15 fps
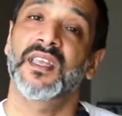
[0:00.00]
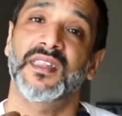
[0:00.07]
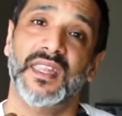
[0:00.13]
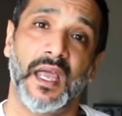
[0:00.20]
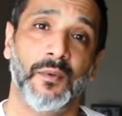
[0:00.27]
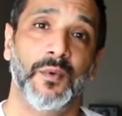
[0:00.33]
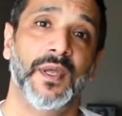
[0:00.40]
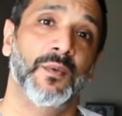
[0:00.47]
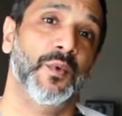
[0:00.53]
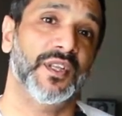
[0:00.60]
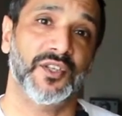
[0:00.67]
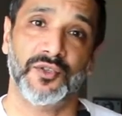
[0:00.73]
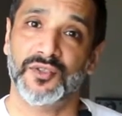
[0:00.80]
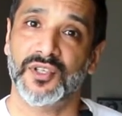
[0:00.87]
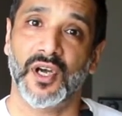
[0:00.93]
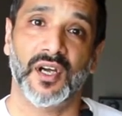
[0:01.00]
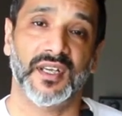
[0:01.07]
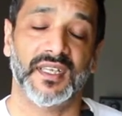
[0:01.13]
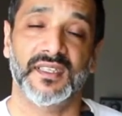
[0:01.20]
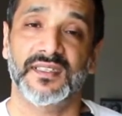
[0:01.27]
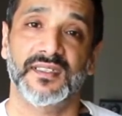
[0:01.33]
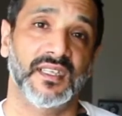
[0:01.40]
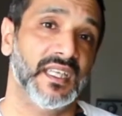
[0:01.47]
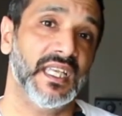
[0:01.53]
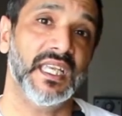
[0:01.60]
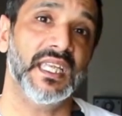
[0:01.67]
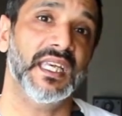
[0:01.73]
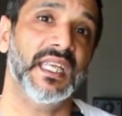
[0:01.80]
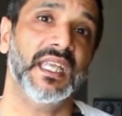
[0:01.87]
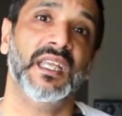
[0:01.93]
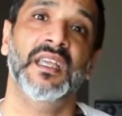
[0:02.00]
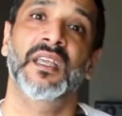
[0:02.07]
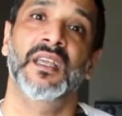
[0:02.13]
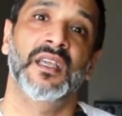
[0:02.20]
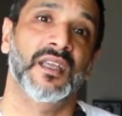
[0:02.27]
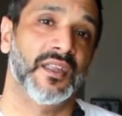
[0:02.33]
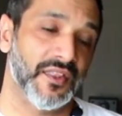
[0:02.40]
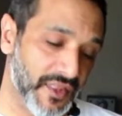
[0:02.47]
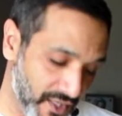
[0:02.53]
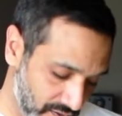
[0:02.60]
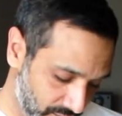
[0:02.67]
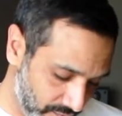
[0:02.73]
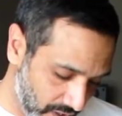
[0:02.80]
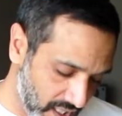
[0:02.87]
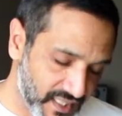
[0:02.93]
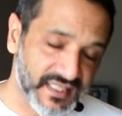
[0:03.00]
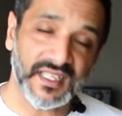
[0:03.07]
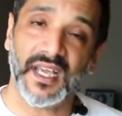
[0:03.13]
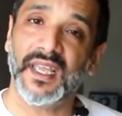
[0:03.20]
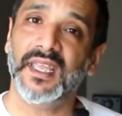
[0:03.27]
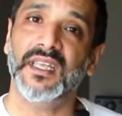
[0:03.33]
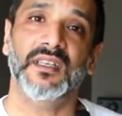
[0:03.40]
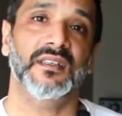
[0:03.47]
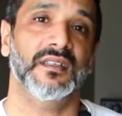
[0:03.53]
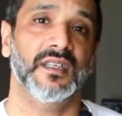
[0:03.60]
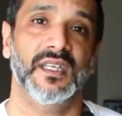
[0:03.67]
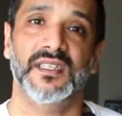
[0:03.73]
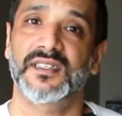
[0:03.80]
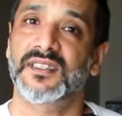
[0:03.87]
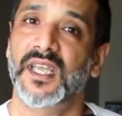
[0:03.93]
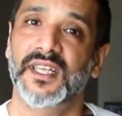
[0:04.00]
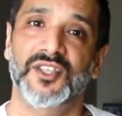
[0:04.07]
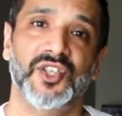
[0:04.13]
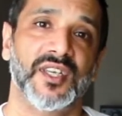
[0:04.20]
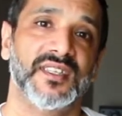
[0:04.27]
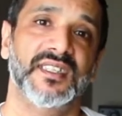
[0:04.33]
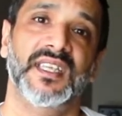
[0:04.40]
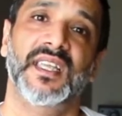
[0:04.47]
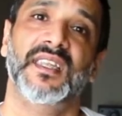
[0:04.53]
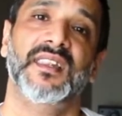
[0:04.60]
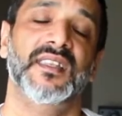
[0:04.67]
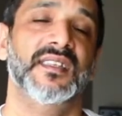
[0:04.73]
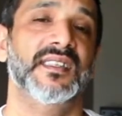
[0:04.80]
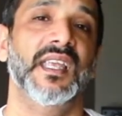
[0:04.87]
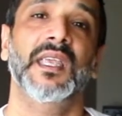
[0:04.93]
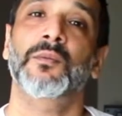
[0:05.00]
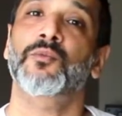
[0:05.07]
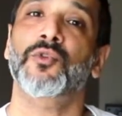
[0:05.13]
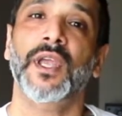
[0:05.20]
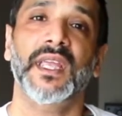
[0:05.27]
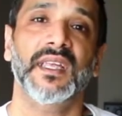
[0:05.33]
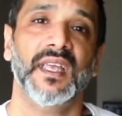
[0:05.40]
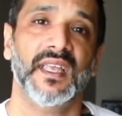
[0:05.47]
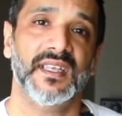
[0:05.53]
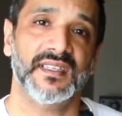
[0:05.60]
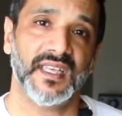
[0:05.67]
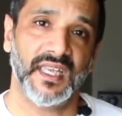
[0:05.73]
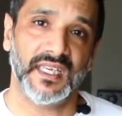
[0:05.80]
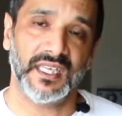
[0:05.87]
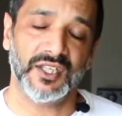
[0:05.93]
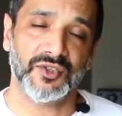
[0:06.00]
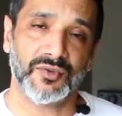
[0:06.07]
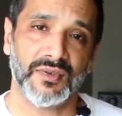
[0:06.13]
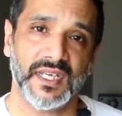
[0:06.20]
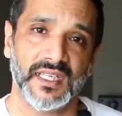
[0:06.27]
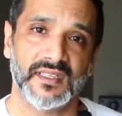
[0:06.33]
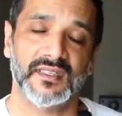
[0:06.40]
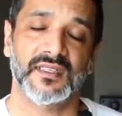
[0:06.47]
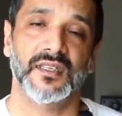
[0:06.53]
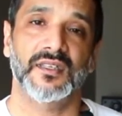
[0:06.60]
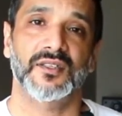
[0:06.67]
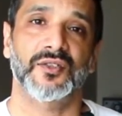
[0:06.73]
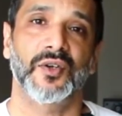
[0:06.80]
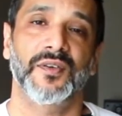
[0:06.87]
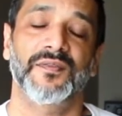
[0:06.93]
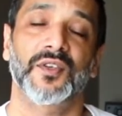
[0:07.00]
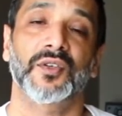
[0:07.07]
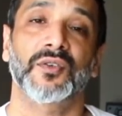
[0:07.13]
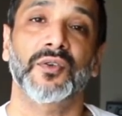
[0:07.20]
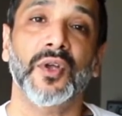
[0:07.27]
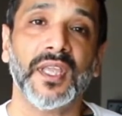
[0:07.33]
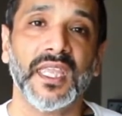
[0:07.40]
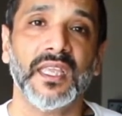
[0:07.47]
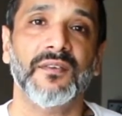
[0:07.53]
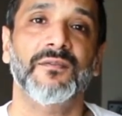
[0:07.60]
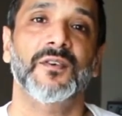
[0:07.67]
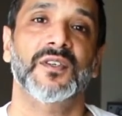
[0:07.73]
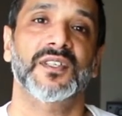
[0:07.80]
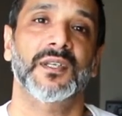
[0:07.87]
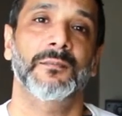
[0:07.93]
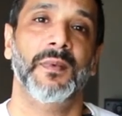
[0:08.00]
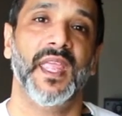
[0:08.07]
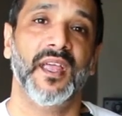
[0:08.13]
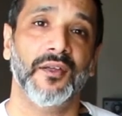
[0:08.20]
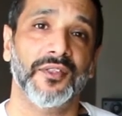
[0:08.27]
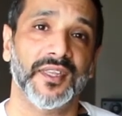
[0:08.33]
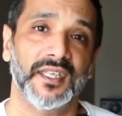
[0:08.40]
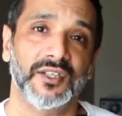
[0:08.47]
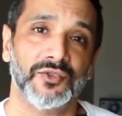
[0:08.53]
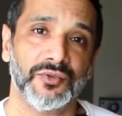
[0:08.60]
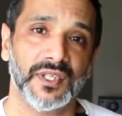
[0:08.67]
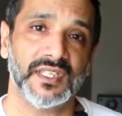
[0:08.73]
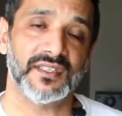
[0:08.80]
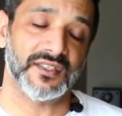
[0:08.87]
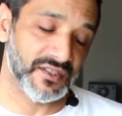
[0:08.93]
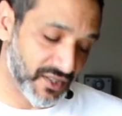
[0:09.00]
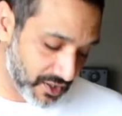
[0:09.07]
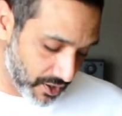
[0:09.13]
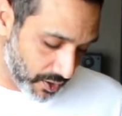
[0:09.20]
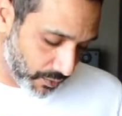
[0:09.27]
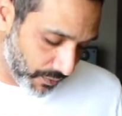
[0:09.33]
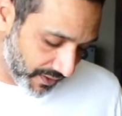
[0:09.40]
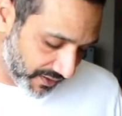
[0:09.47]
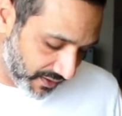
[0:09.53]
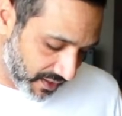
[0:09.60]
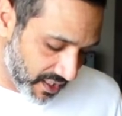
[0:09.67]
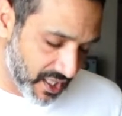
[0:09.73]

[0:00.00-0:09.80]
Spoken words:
That way when your dog is eating their raw diet, it's digesting at the same rate as any treats. So if you're looking for some healthy treats to go with